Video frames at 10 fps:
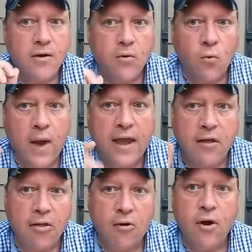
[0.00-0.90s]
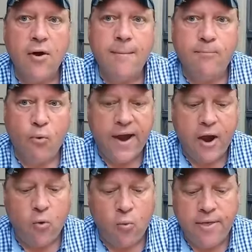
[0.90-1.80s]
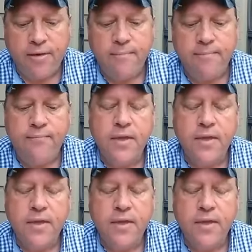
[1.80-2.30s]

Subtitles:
regular prayer rhythm,